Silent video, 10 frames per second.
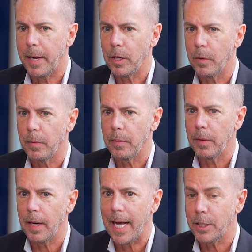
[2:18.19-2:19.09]

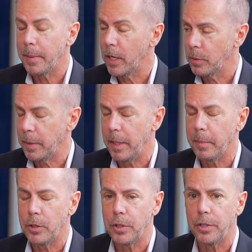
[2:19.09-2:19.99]
the last management
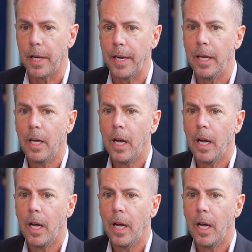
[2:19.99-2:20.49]
team, I should say,